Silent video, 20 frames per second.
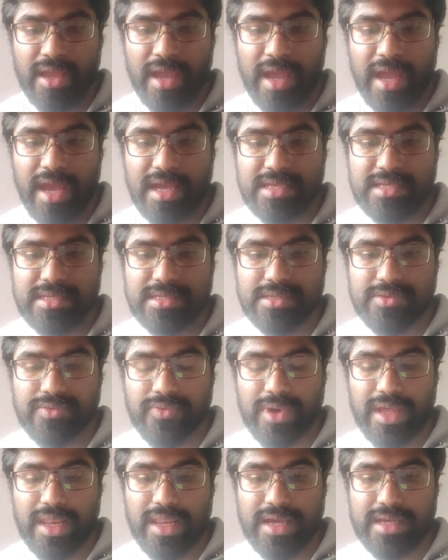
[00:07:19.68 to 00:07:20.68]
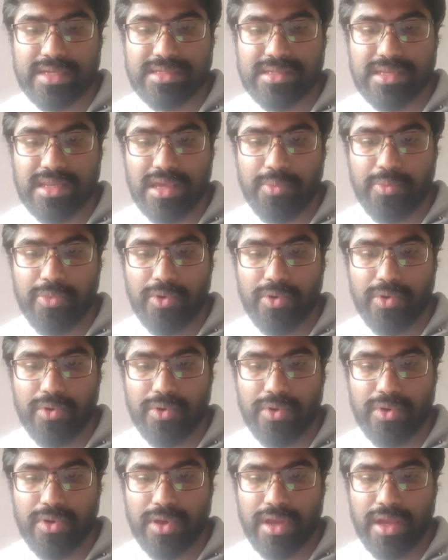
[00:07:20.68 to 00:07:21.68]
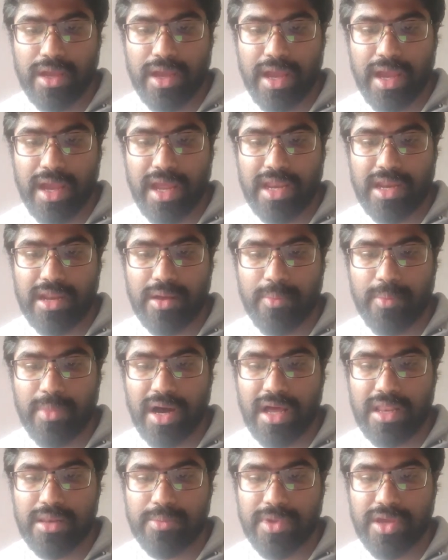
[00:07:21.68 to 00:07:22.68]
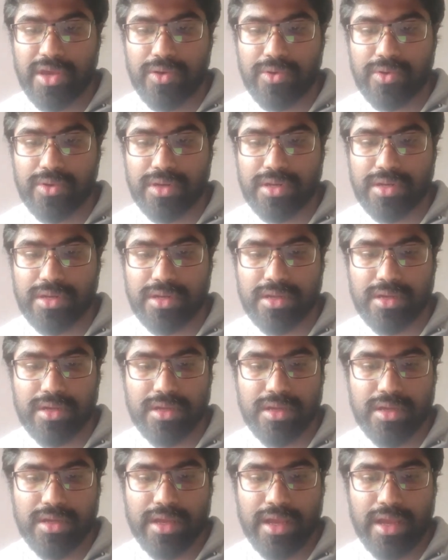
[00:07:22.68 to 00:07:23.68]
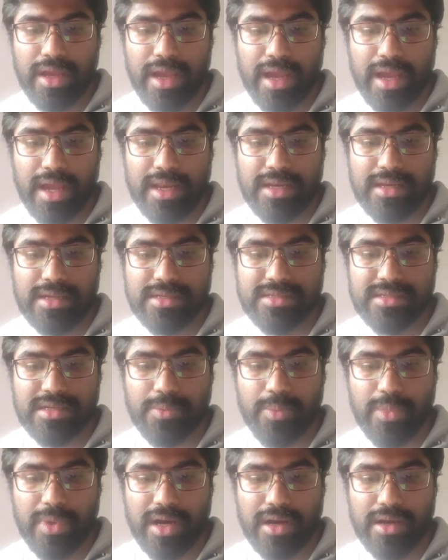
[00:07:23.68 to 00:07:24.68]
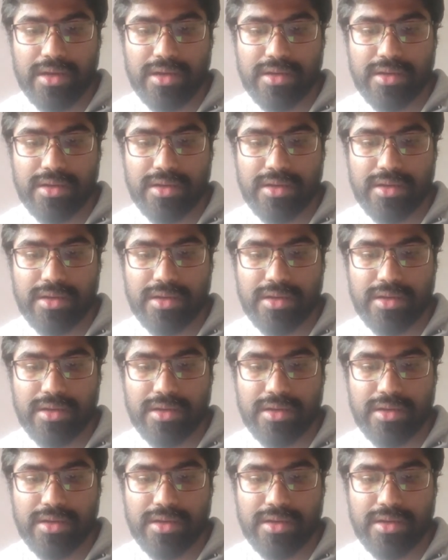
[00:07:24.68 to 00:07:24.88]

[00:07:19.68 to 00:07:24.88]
as well as Nebo, and Baal-meon, and Sibmah.